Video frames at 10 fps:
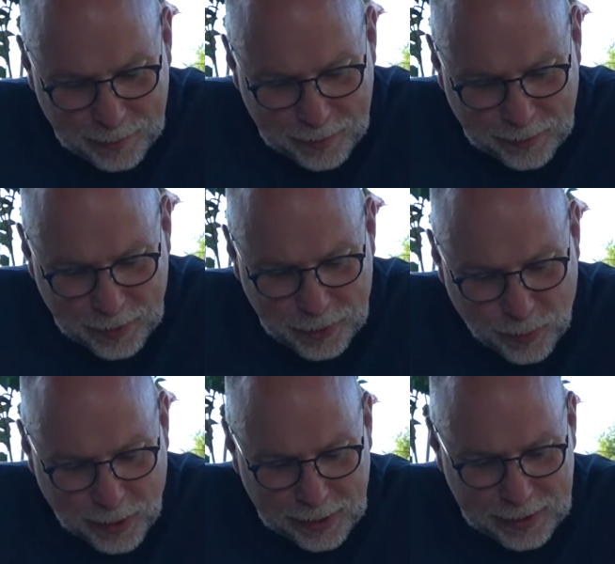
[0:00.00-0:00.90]
verse
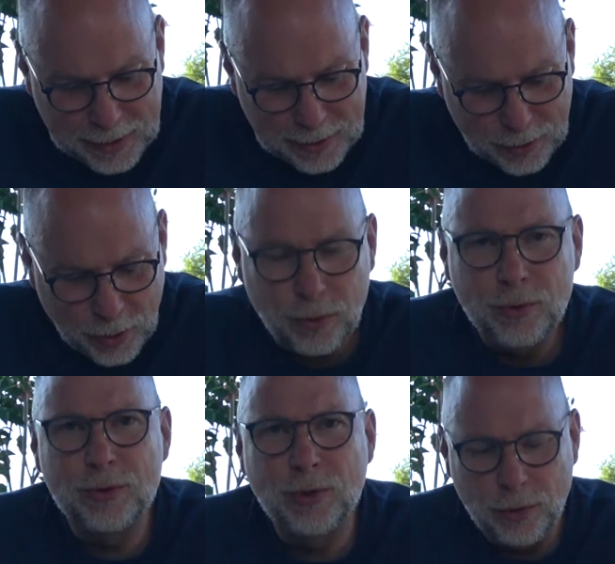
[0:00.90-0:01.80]
1, it says,
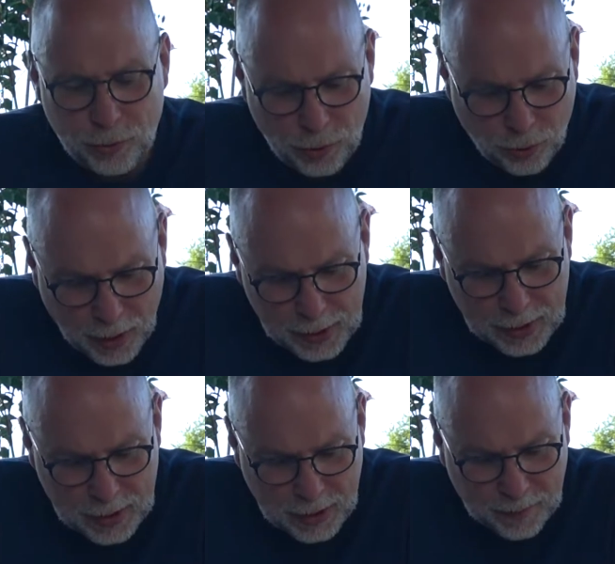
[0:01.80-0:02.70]
"Those who
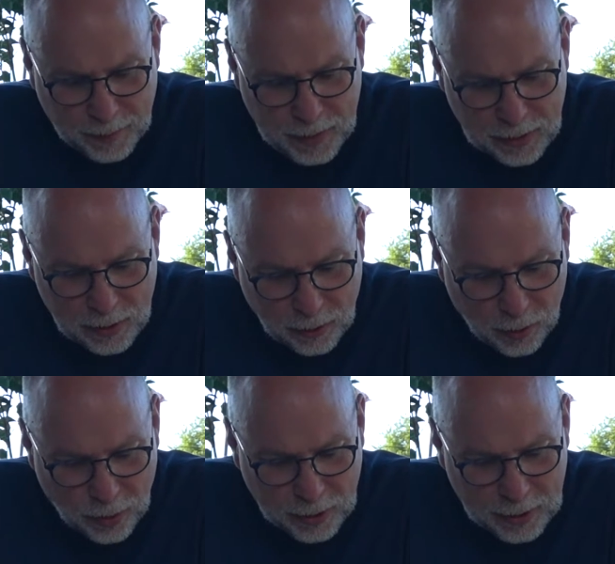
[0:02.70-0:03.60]
trust in the
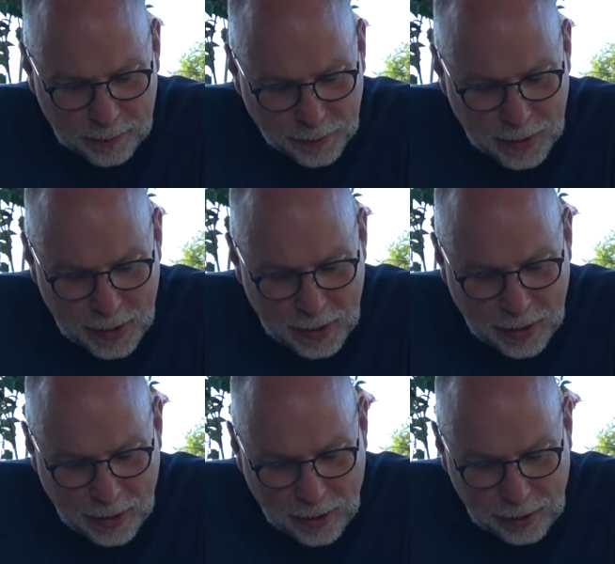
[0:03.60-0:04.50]
Lord
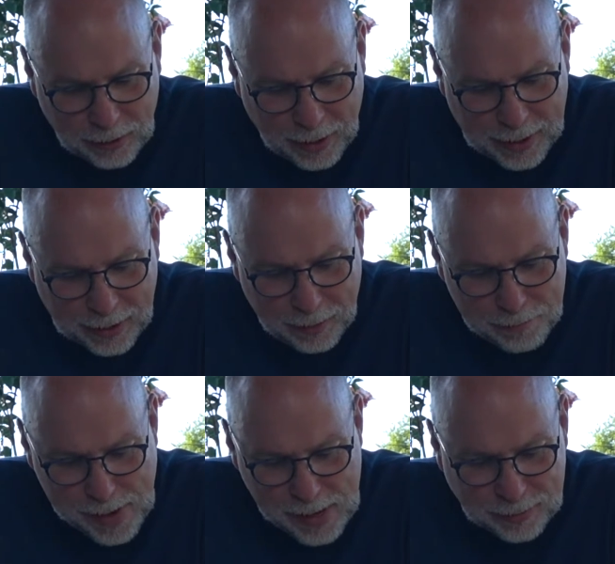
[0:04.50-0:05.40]
are like
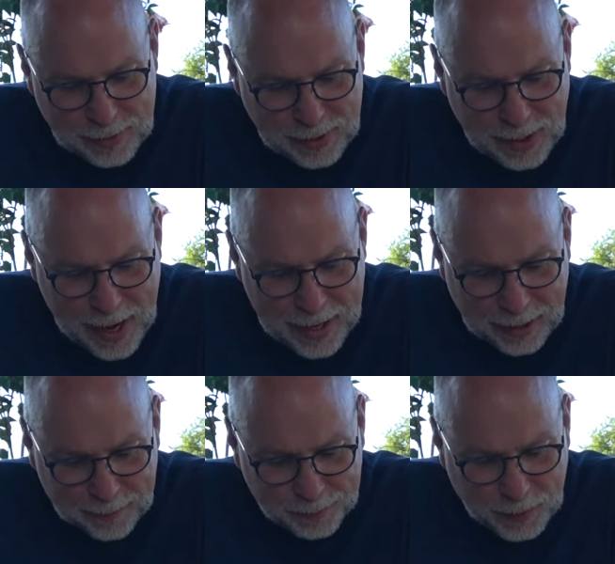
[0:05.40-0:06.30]
Mount
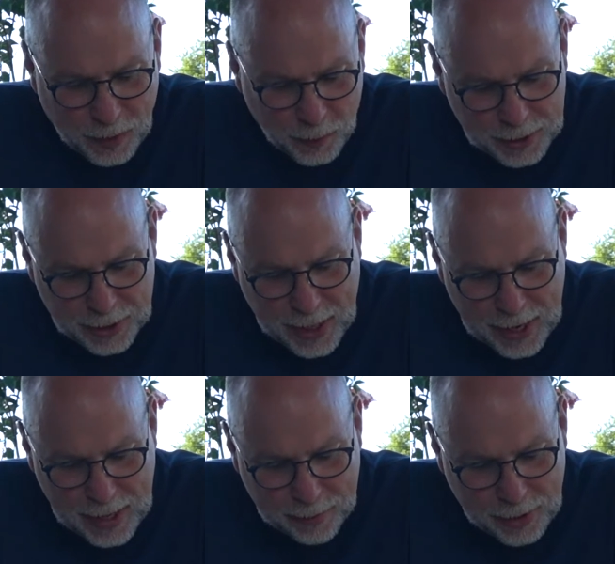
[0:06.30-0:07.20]
Zion, which
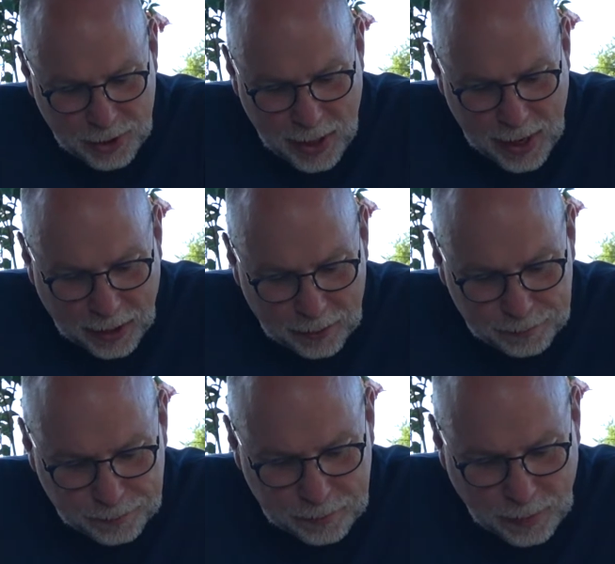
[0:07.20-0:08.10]
cannot be shaken,
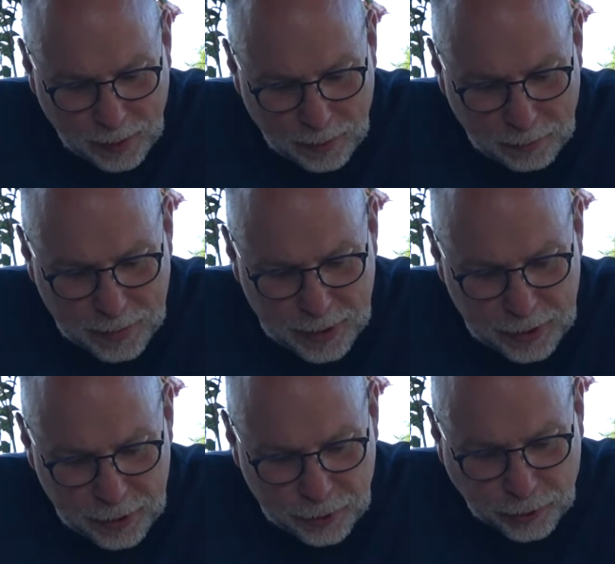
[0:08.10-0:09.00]
but
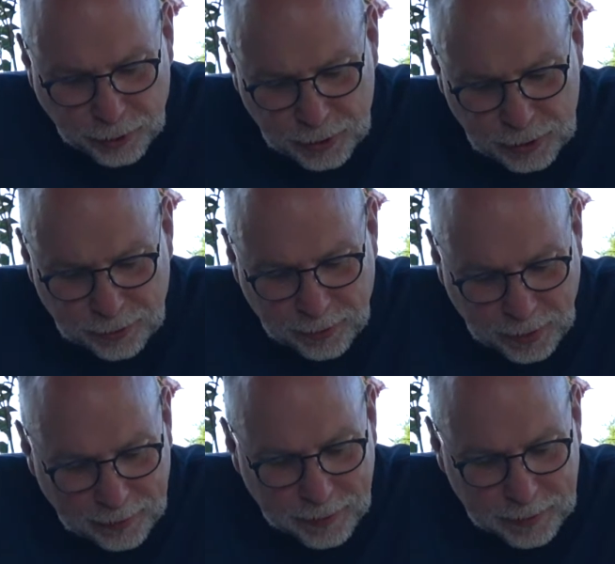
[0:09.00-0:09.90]
endures
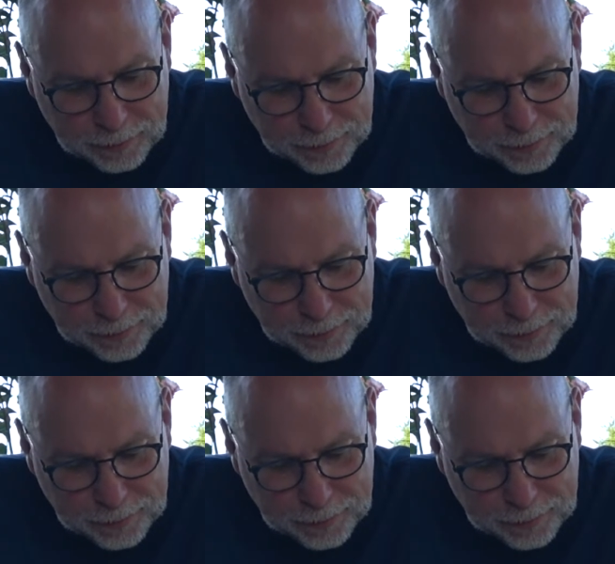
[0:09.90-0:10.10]
forever."